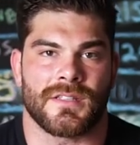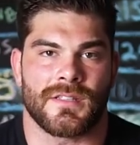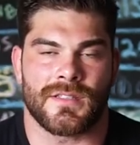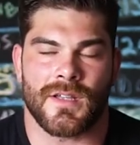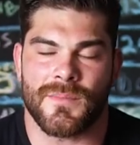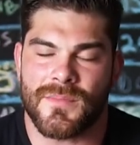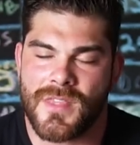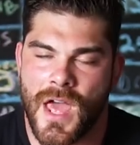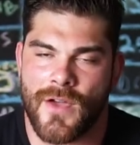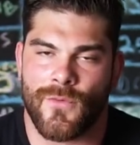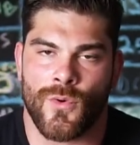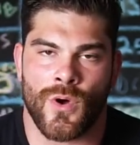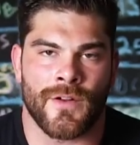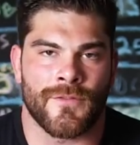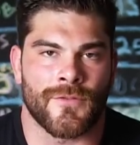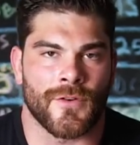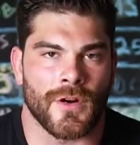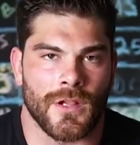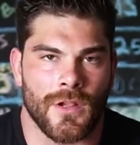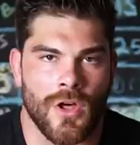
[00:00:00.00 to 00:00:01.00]
It's something that I've
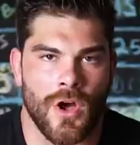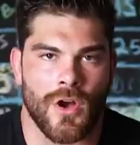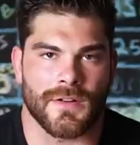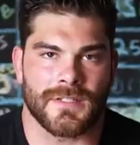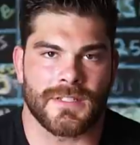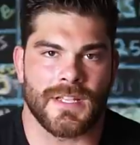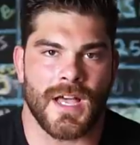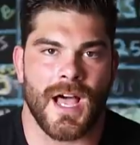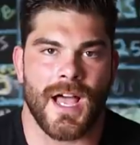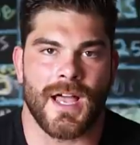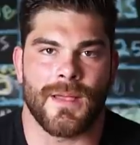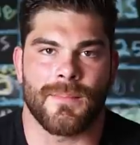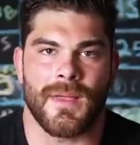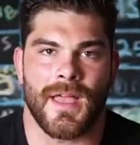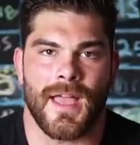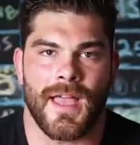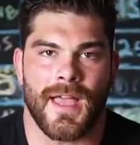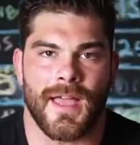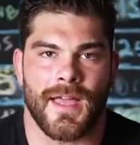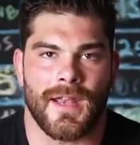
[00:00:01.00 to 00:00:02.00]
wanted for a long time,
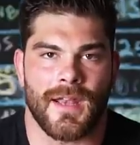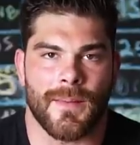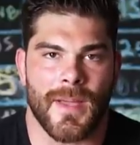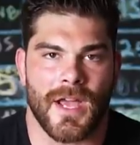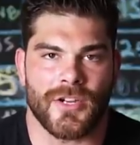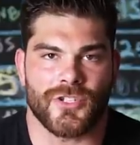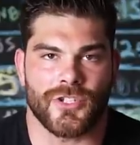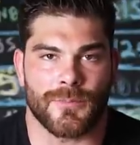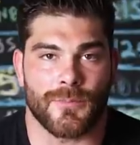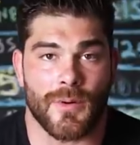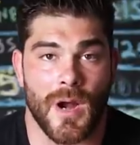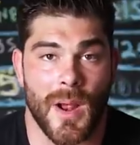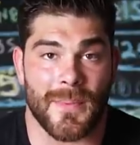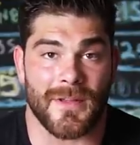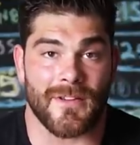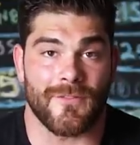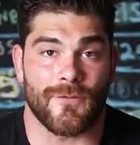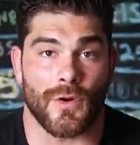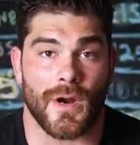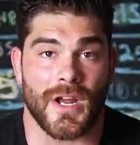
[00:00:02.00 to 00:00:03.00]
and I'm actually
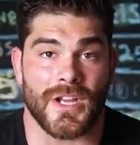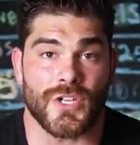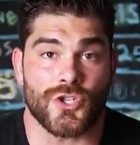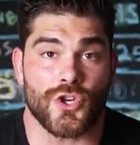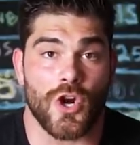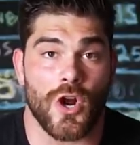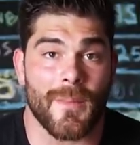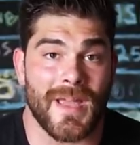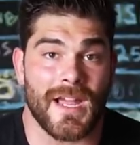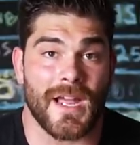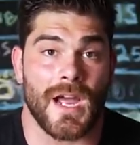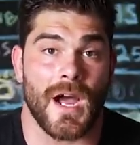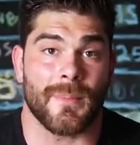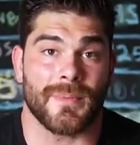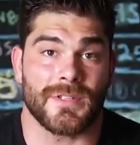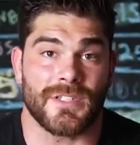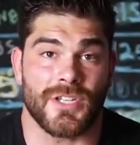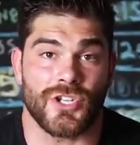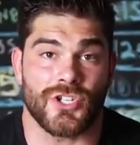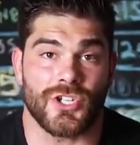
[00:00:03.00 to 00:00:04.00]
prepping for a strongman
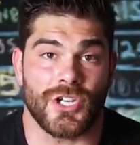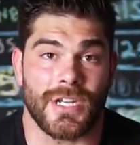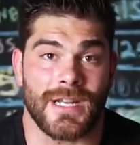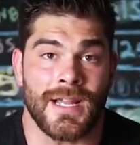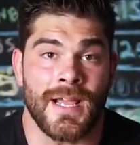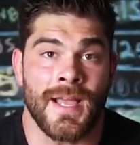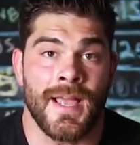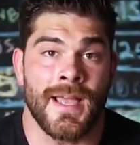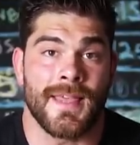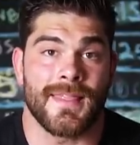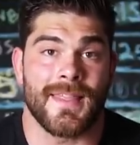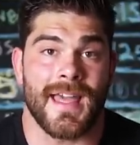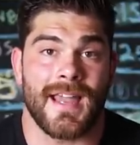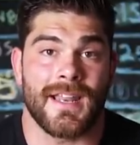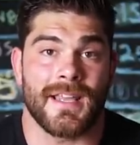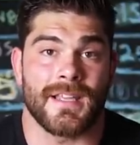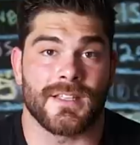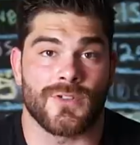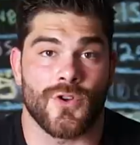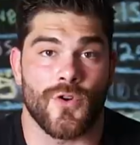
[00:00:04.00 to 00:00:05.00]
competition
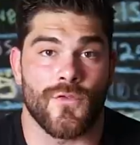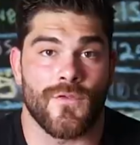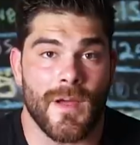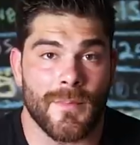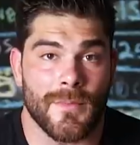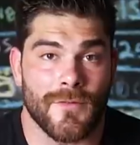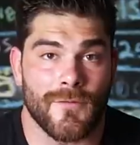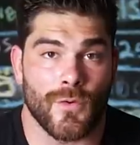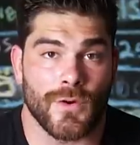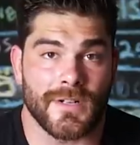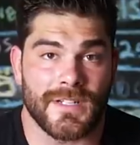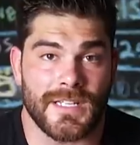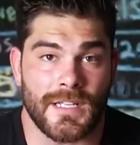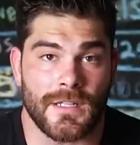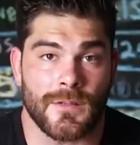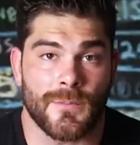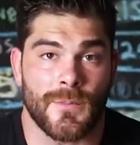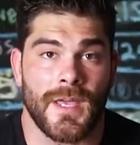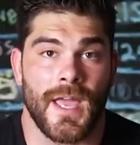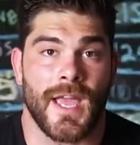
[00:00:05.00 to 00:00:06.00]
that is November
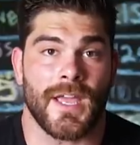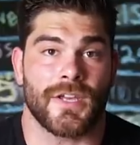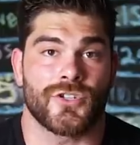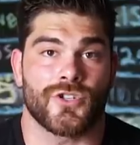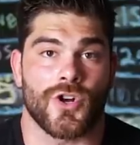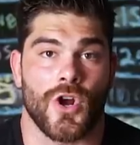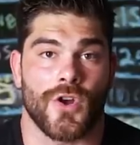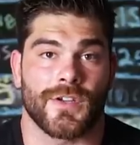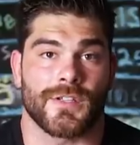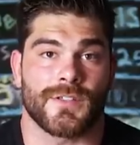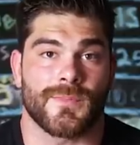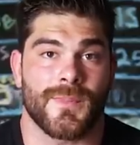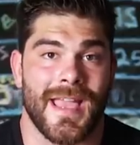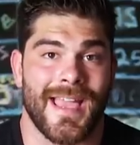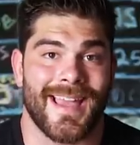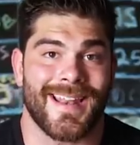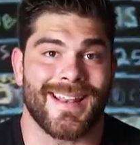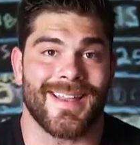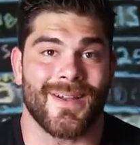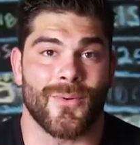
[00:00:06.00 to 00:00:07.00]
fourteenth, P A Strongest
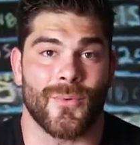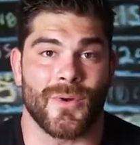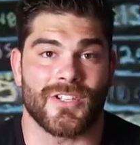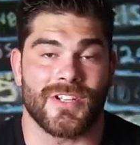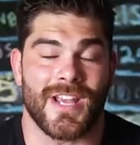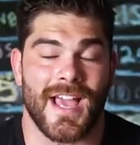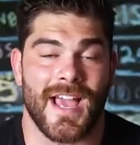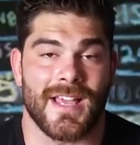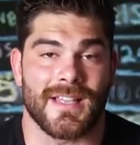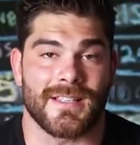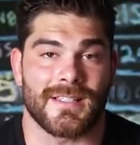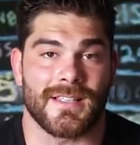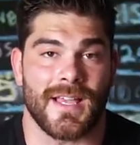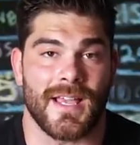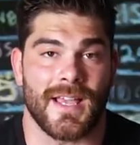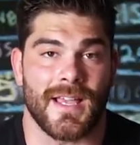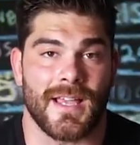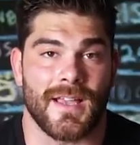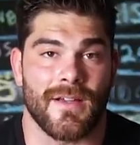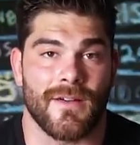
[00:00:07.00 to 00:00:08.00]
Man, which has
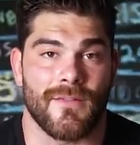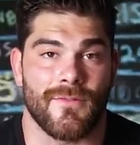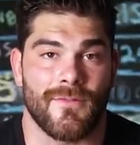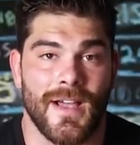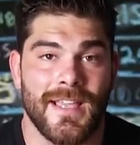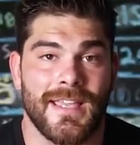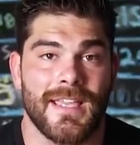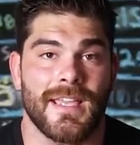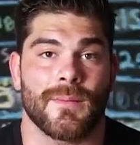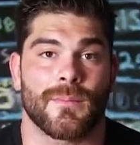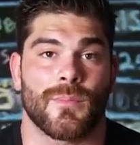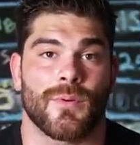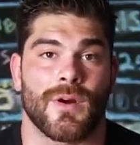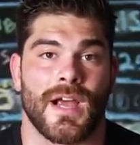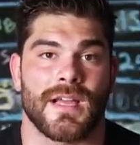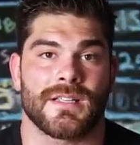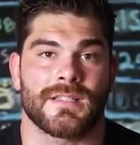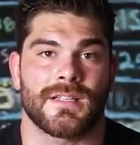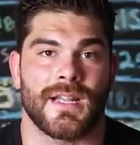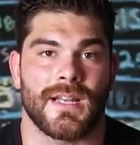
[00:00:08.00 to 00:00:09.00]
a Viking
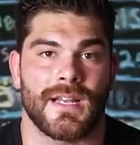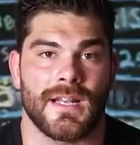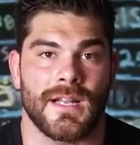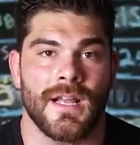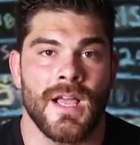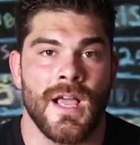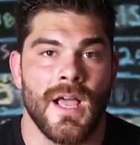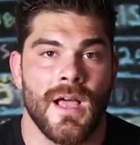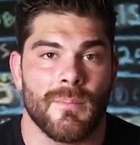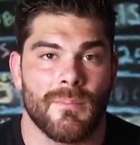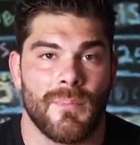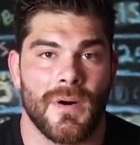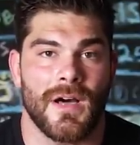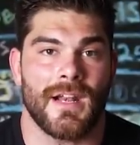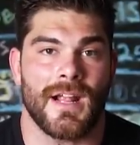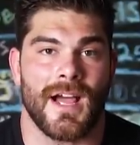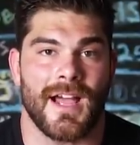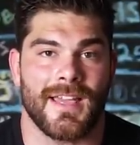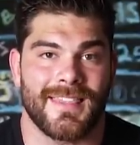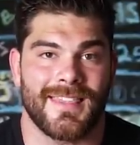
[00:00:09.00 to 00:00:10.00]
press in it,
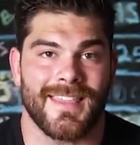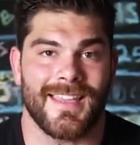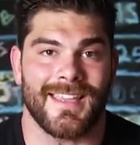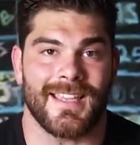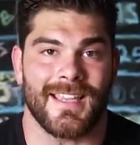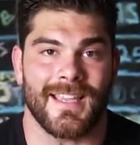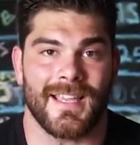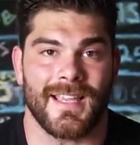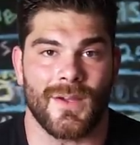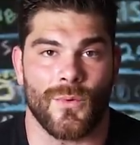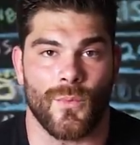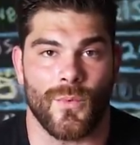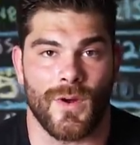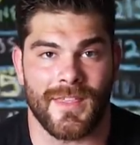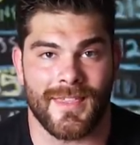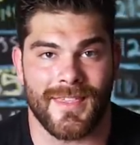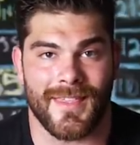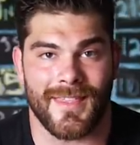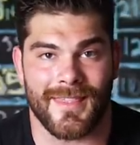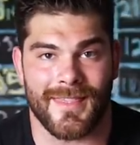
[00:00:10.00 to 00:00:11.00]
but I think
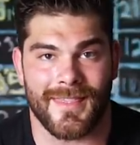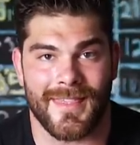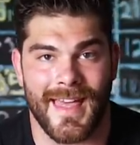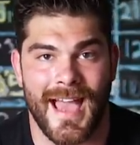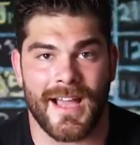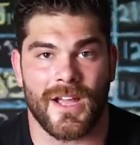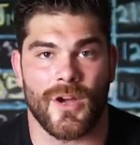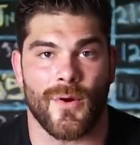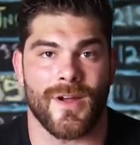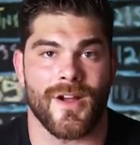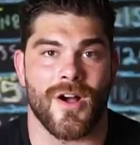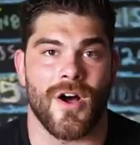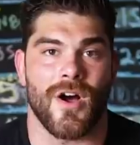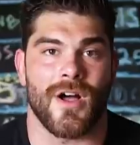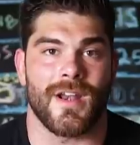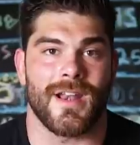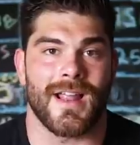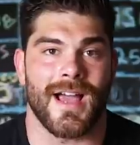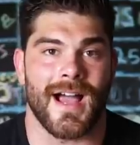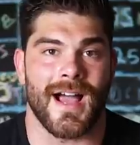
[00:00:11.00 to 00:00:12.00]
with that going
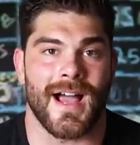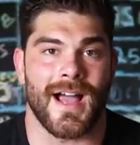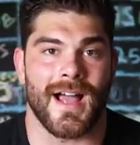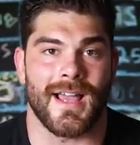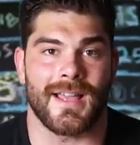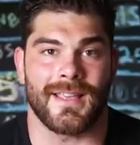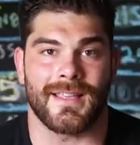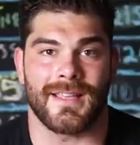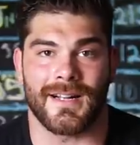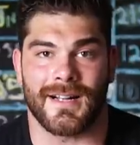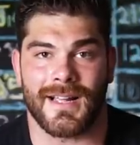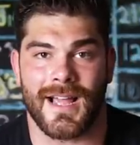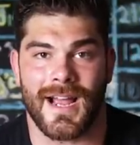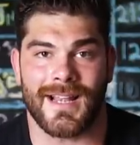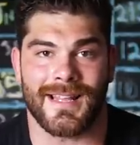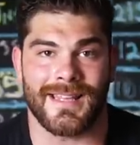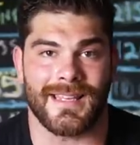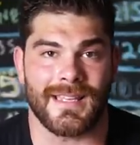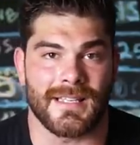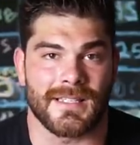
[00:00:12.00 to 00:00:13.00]
on, I can
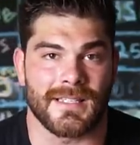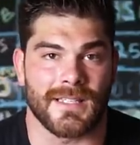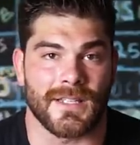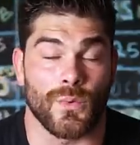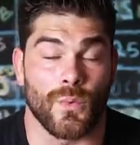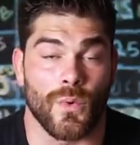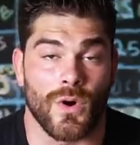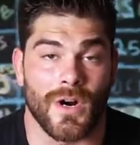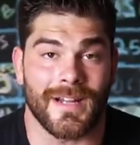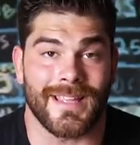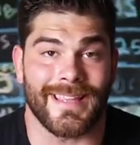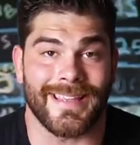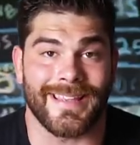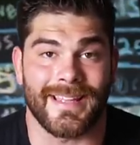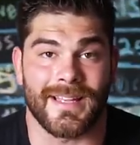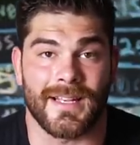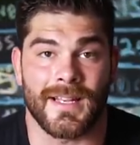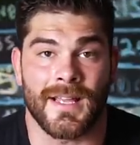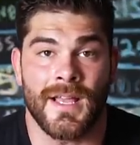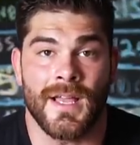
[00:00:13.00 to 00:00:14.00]
kind of easily work
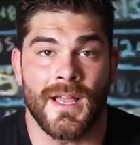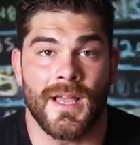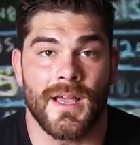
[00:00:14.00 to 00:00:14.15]
in